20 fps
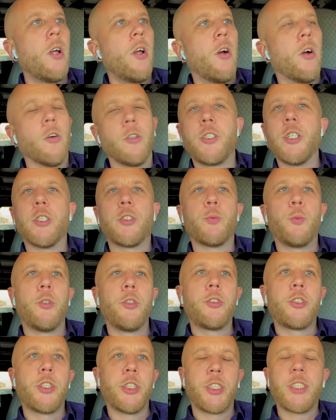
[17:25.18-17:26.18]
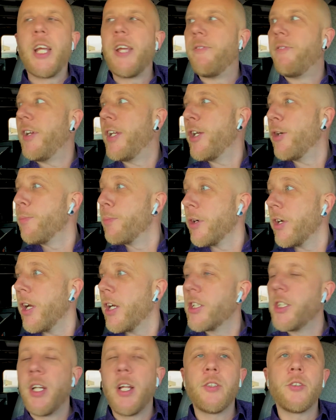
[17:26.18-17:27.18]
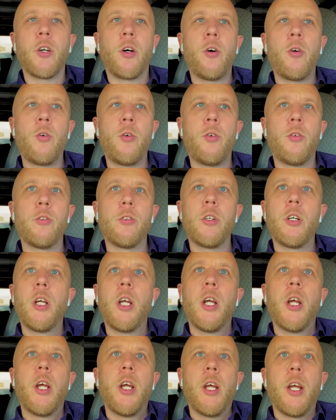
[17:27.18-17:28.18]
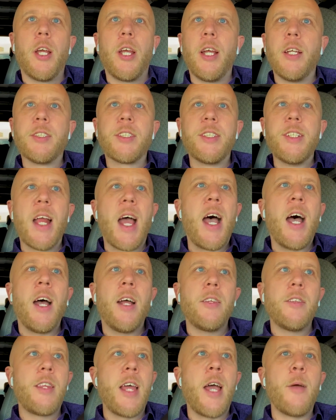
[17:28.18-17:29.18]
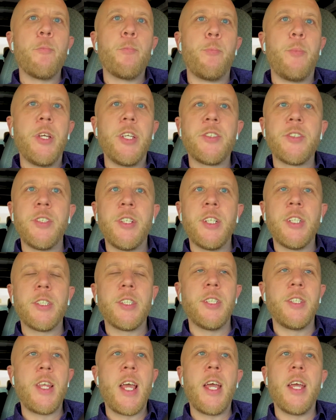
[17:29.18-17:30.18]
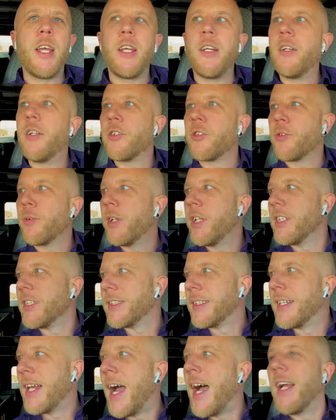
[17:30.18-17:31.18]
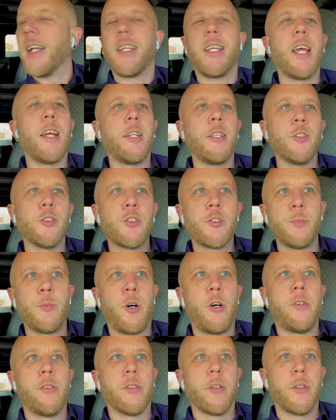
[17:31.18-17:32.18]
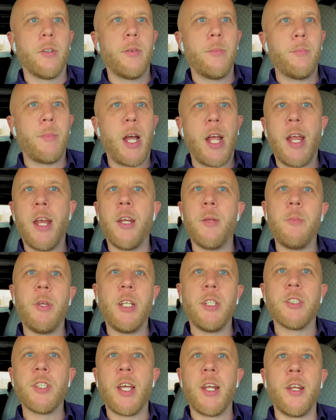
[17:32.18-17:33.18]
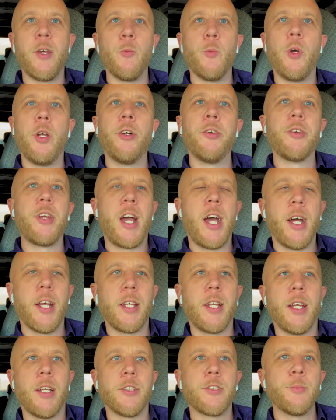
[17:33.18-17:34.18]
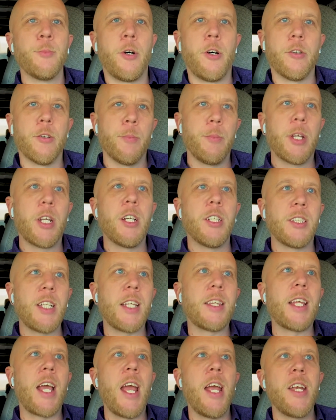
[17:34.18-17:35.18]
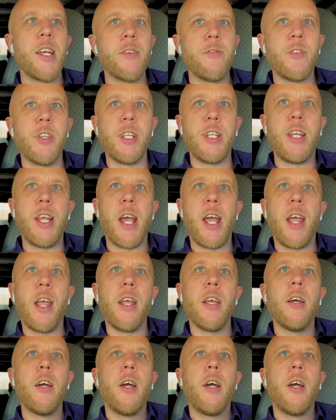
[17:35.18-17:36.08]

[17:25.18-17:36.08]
or we'll just say video production as a whole, it's not, that business and that industry is not getting smaller by any means, and it will not get smaller, because at the end of the day,